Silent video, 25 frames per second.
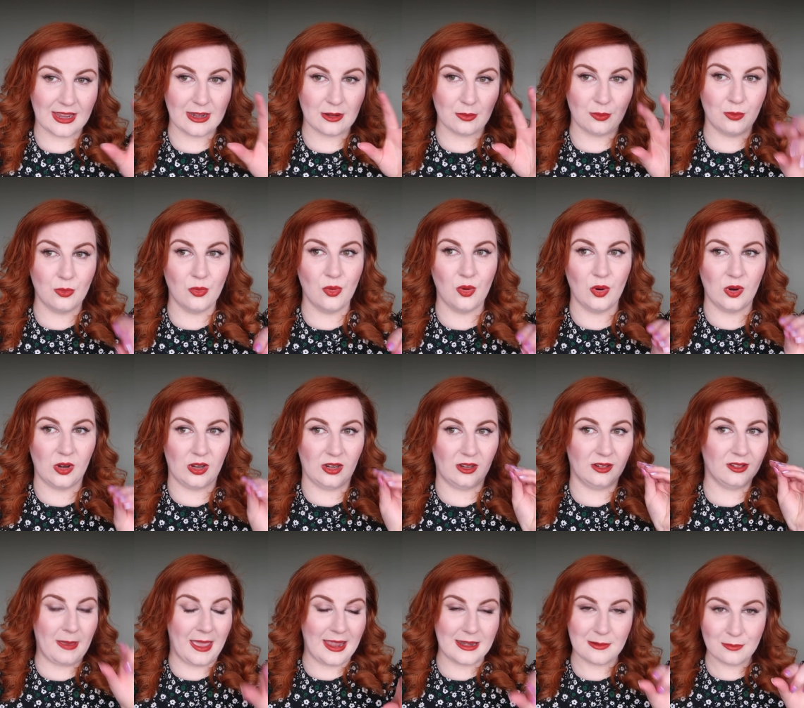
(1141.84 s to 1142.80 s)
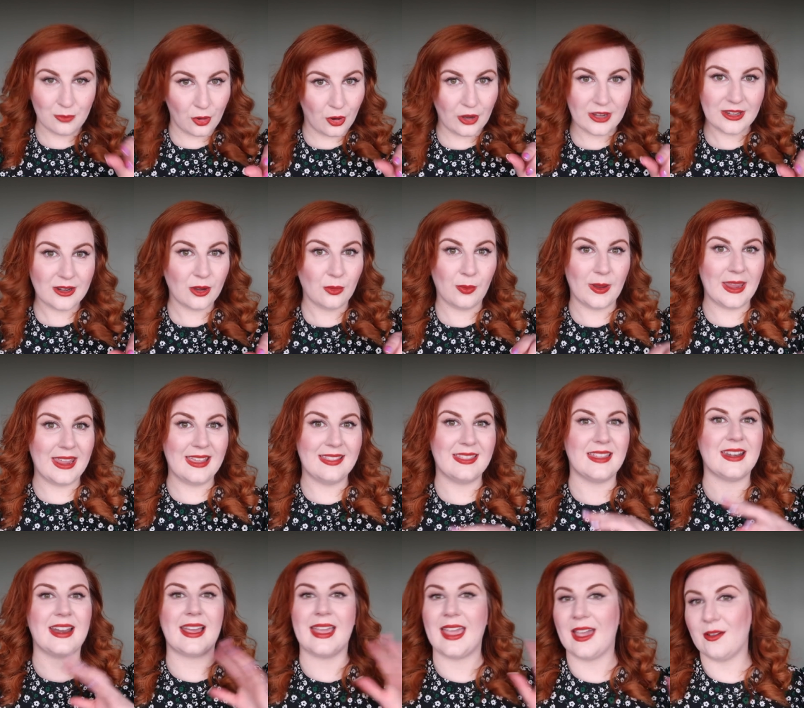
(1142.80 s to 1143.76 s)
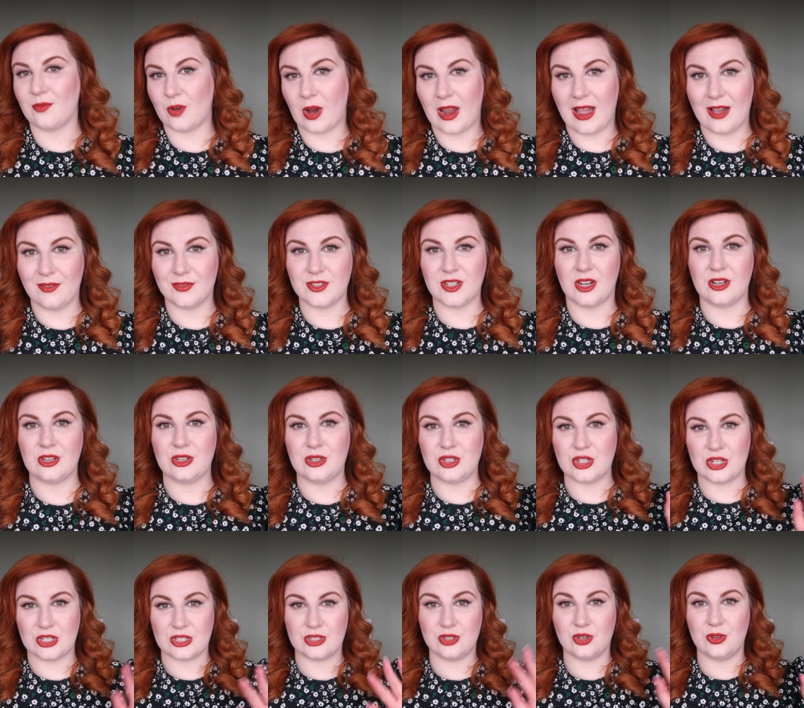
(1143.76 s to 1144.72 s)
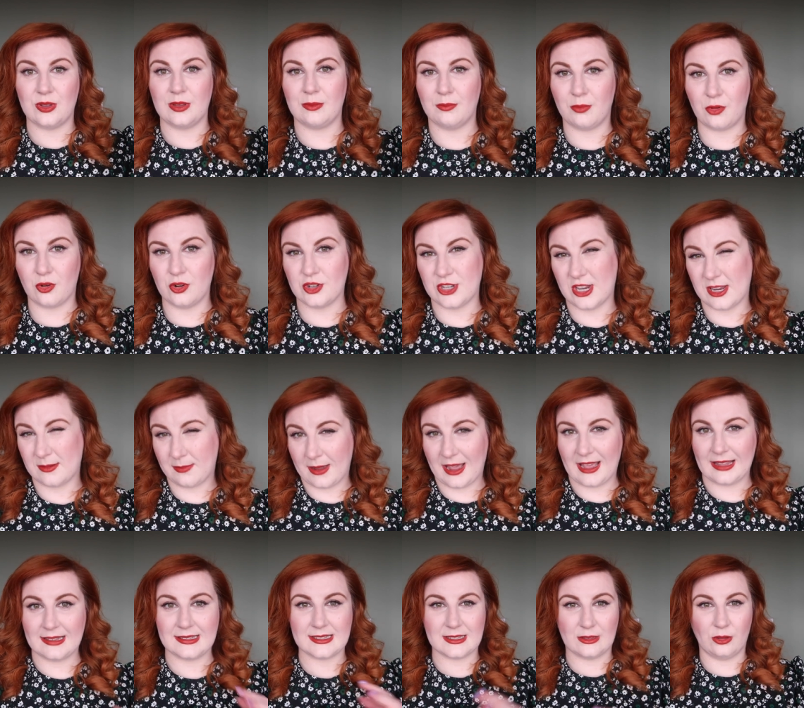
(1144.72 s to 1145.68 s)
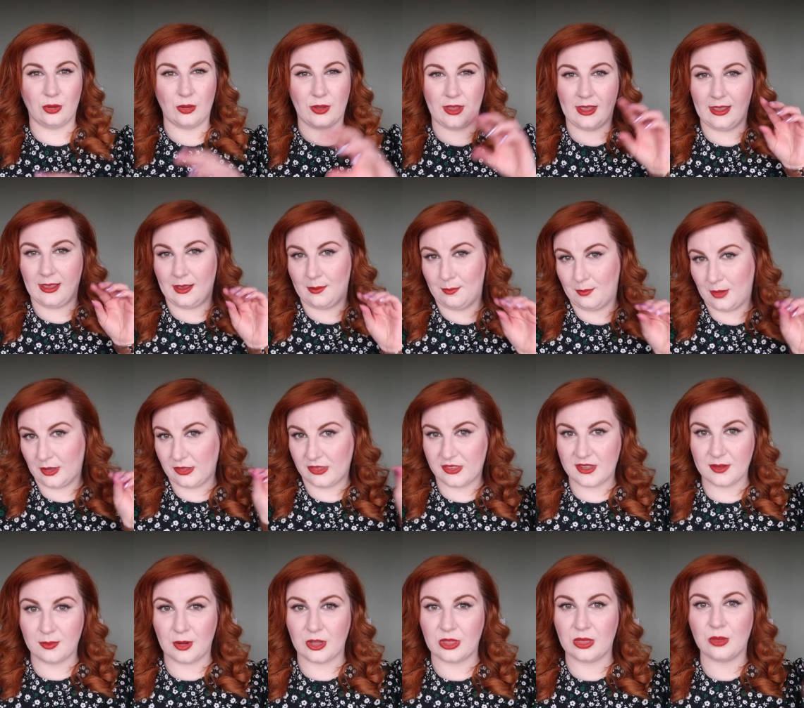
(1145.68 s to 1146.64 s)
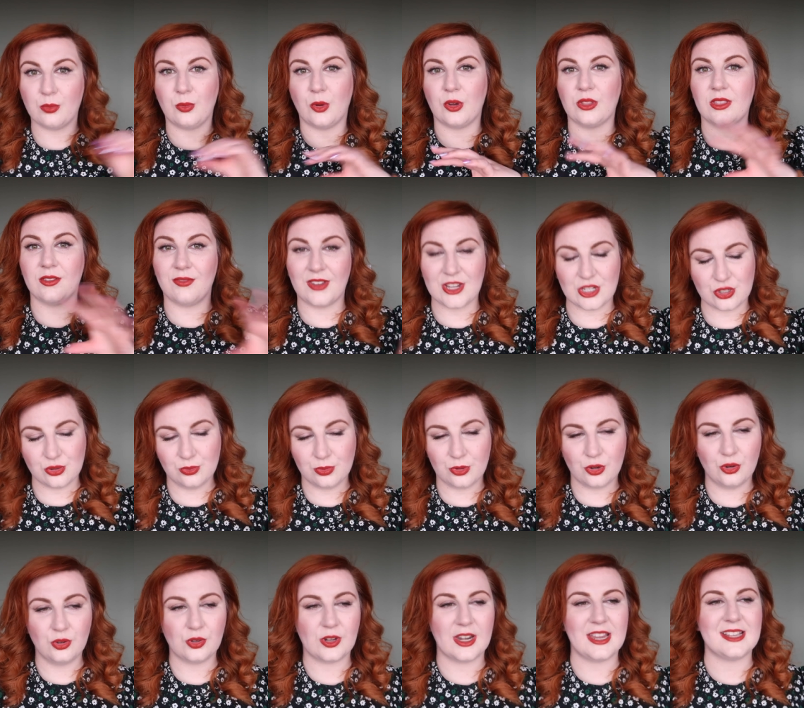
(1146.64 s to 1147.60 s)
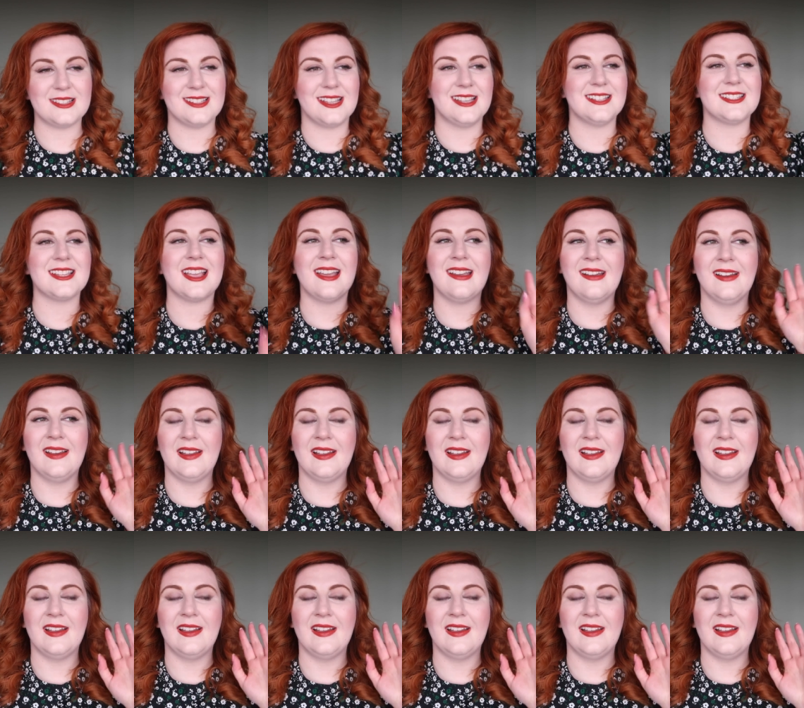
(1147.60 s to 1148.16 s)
kind of more pinpoint away than I ever have done just doing project pans and looking at month to month what the visual progress is